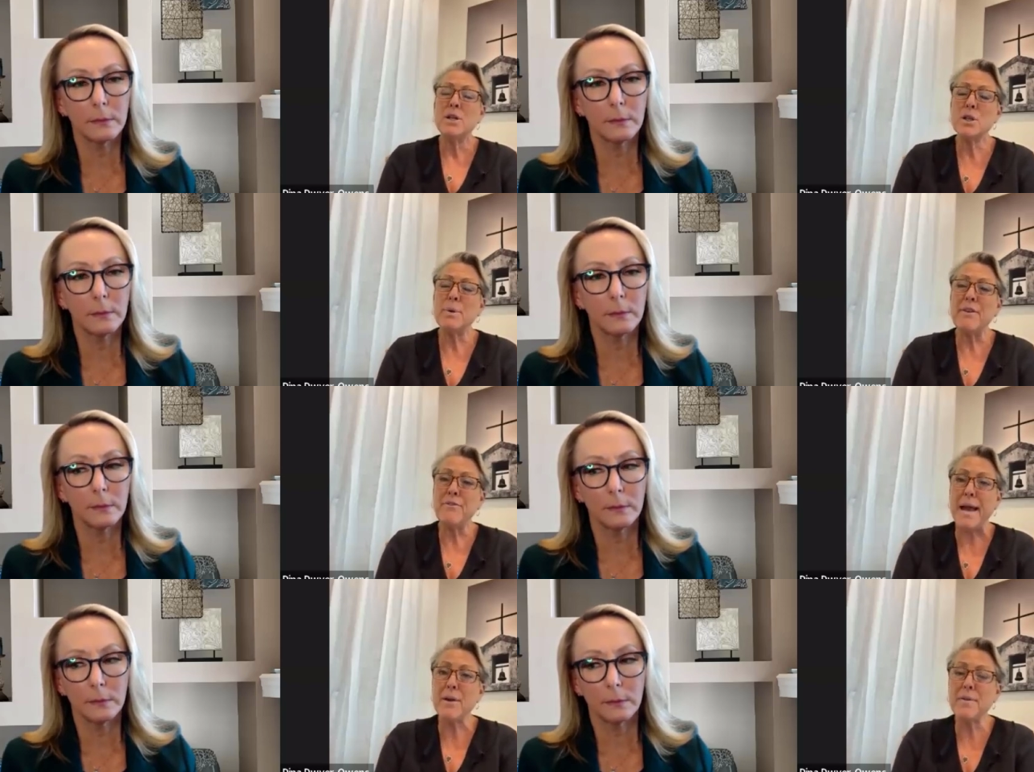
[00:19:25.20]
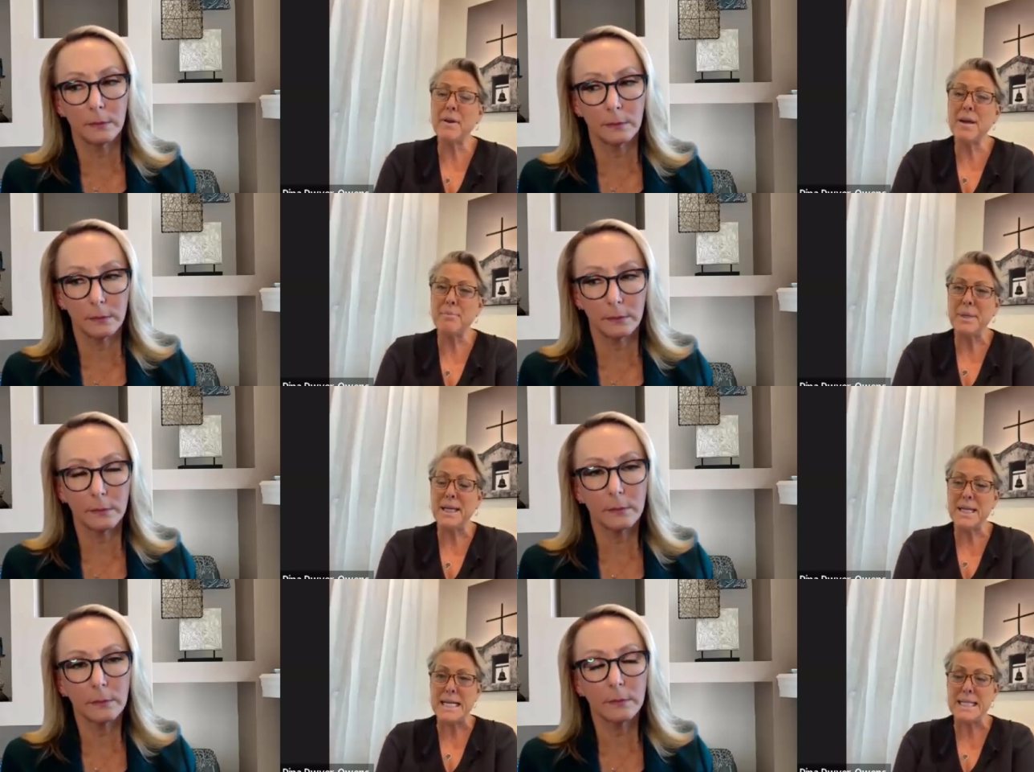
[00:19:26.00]
Speaker 1: So when he founded the
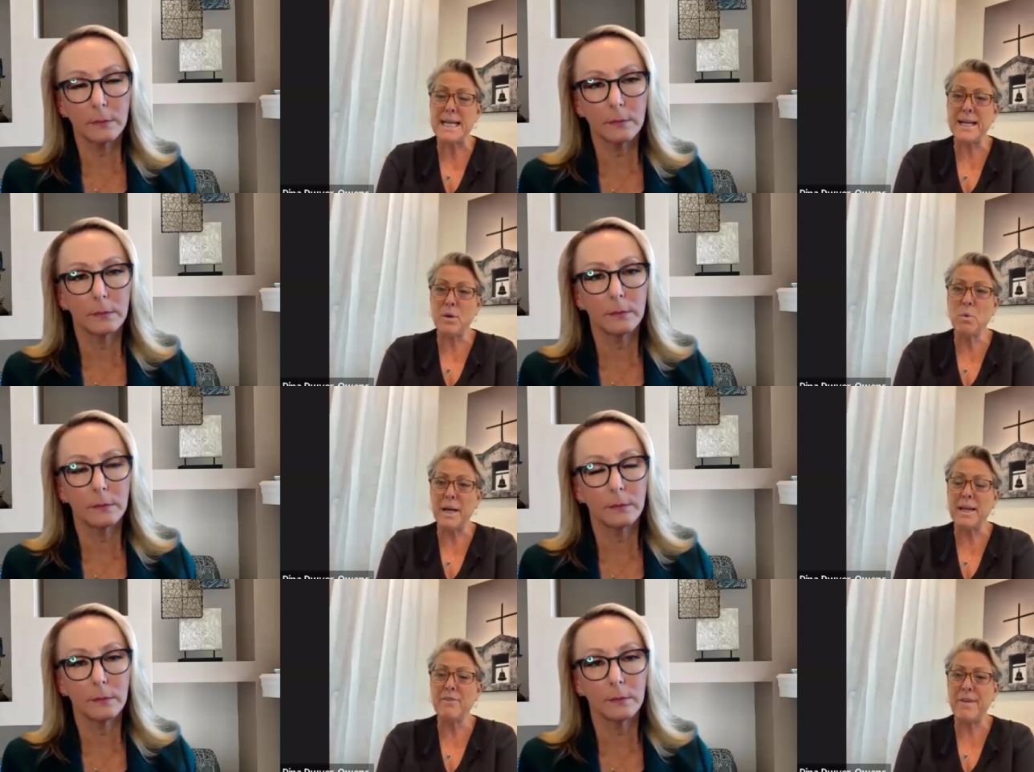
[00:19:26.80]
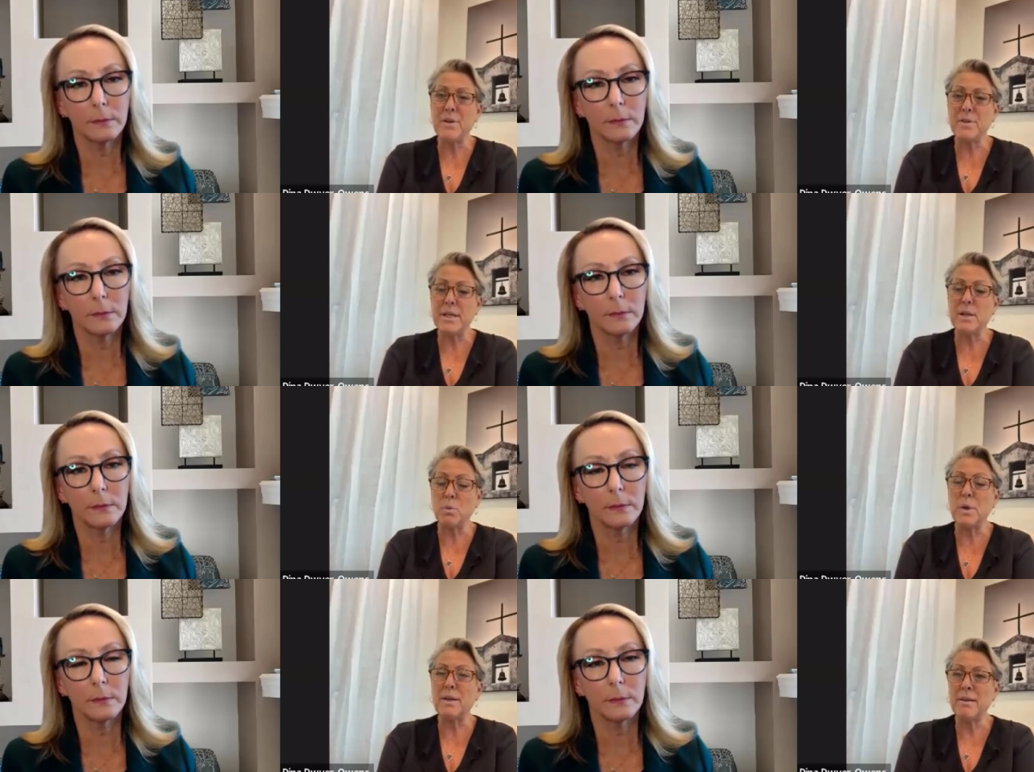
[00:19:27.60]
company in 1981, he founded it
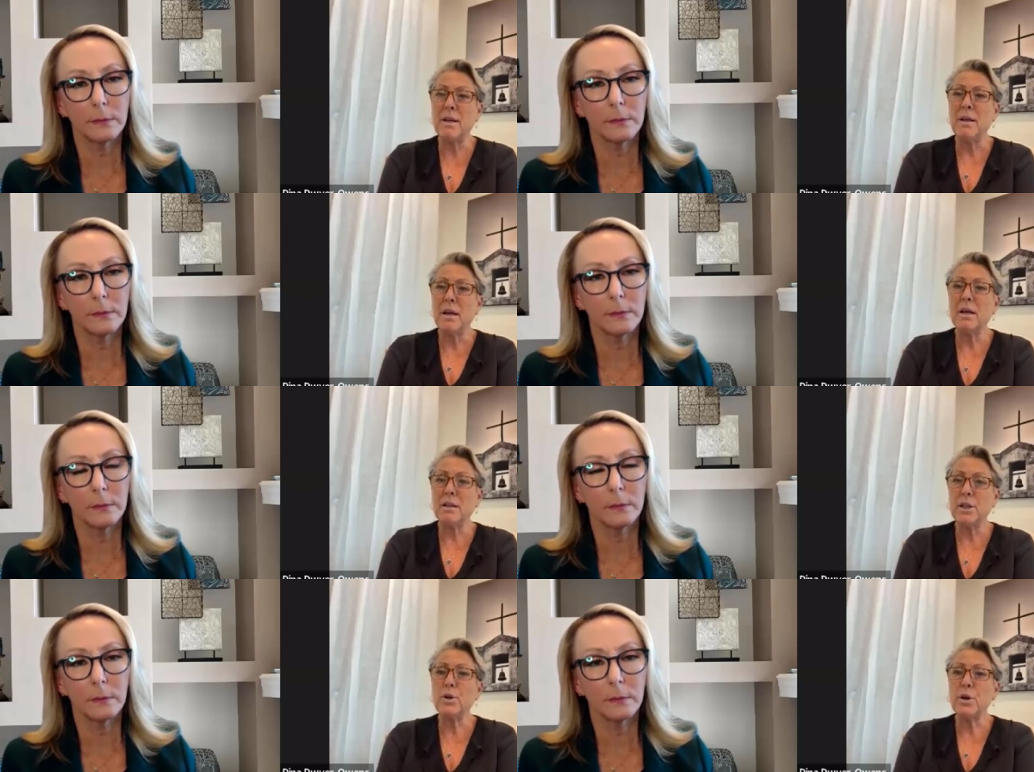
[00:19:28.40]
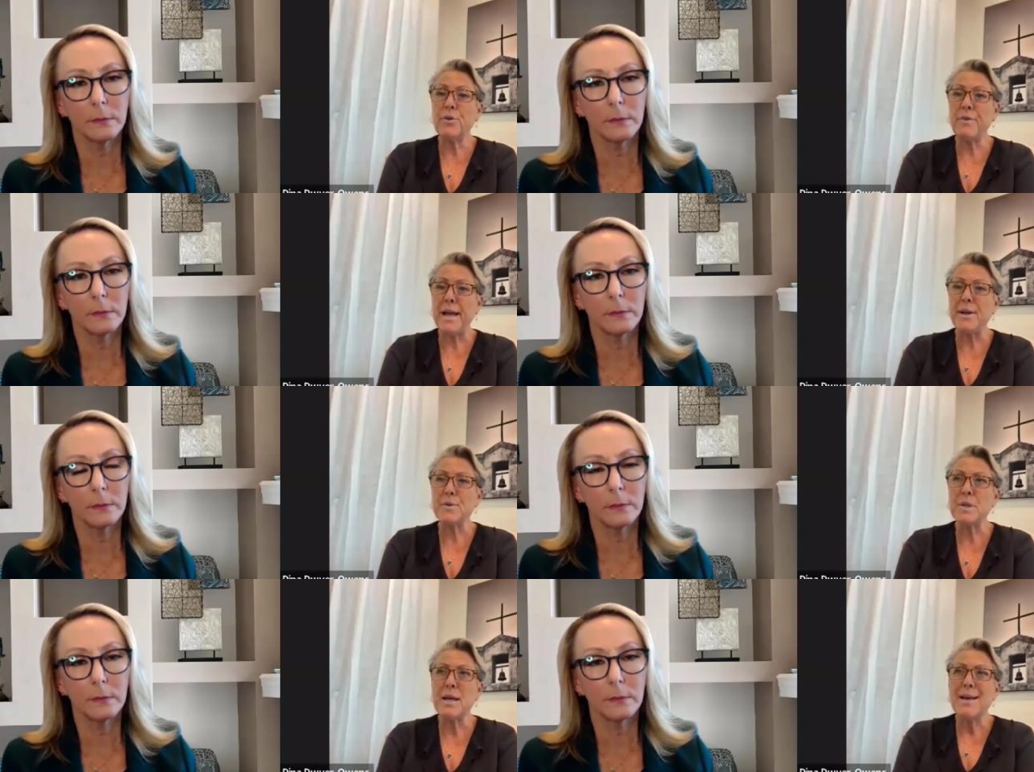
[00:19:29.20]
with a clear code of
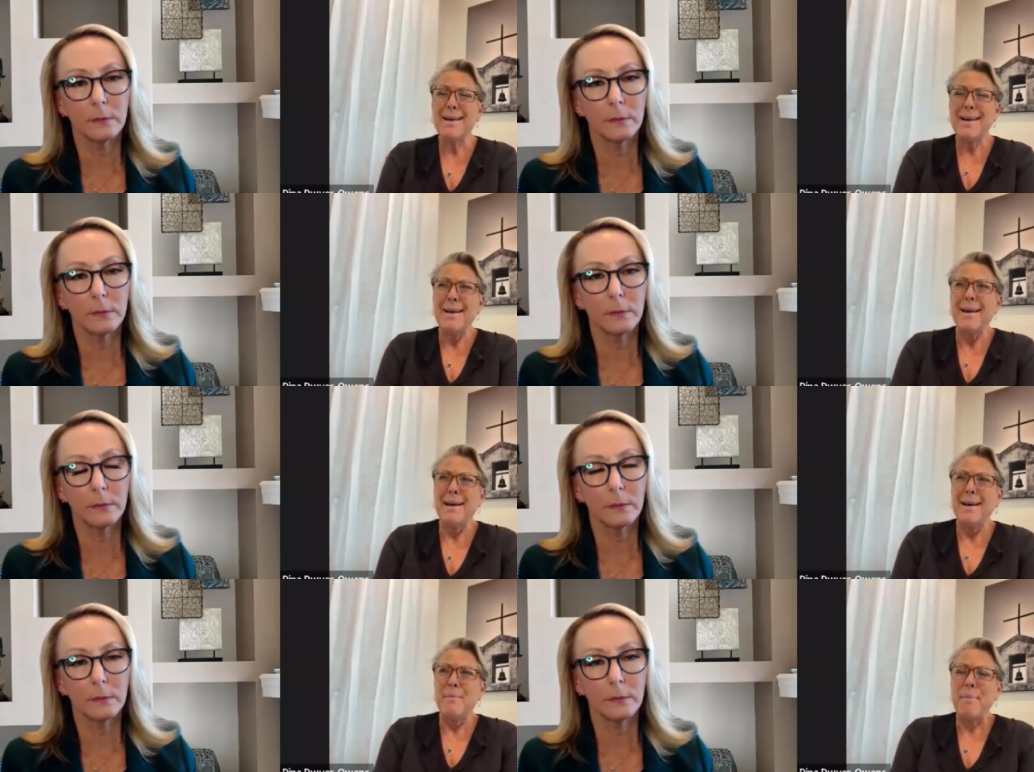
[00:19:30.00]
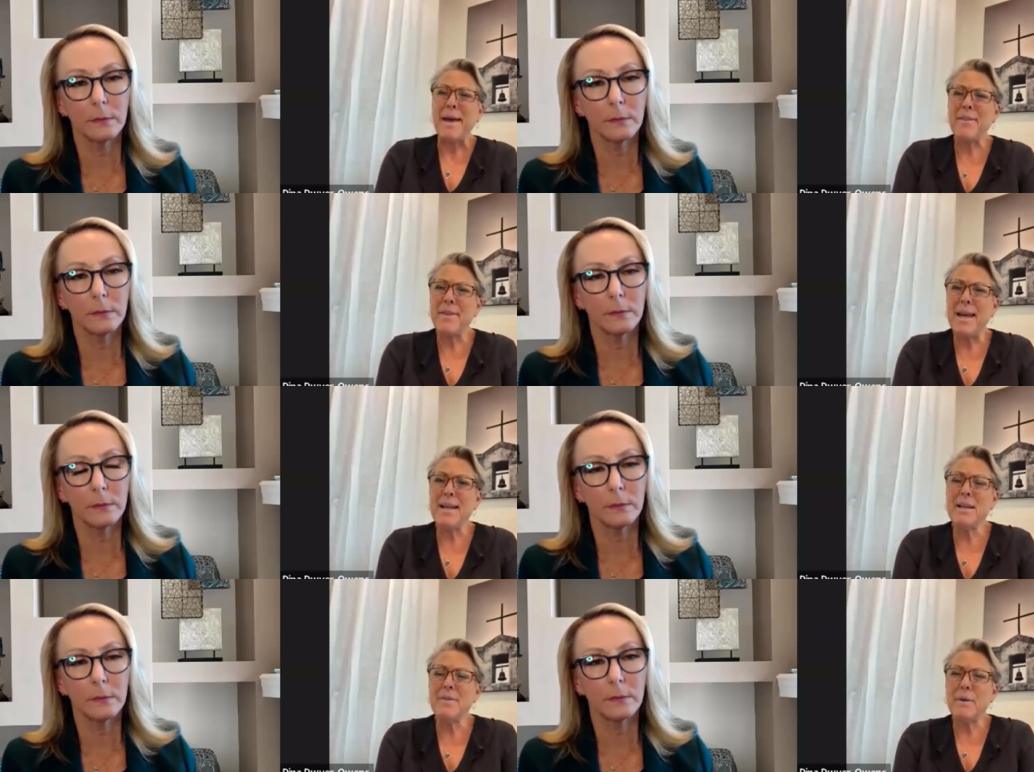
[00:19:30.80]
values. Back
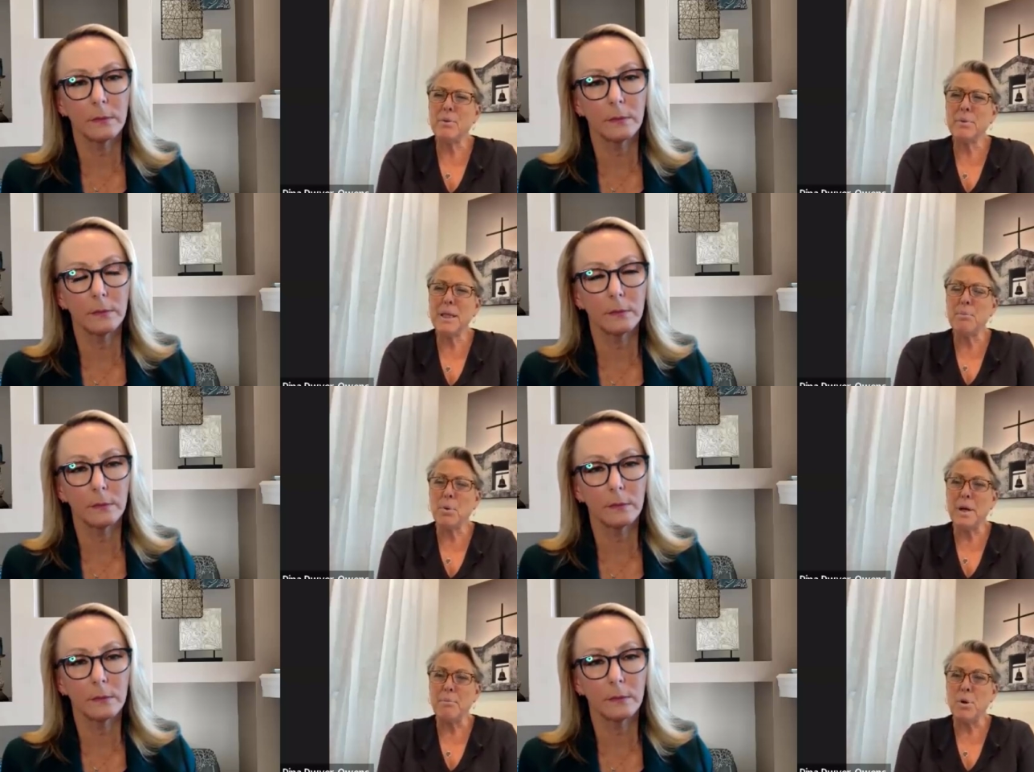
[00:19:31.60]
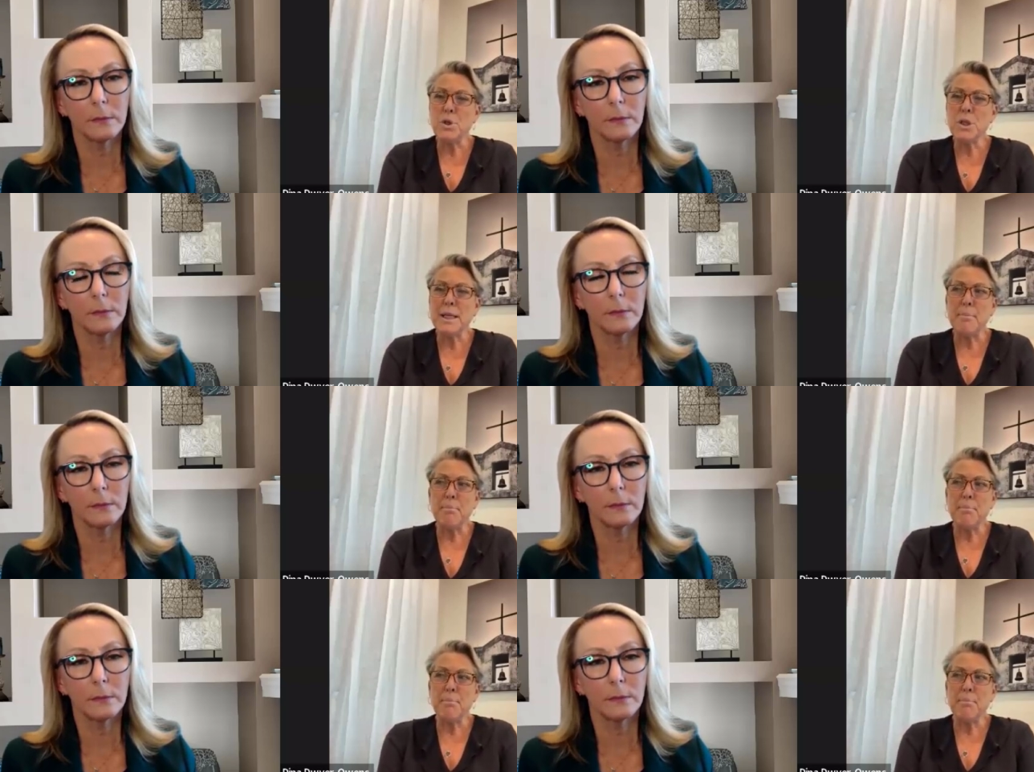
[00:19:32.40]
then, they were really more emotionally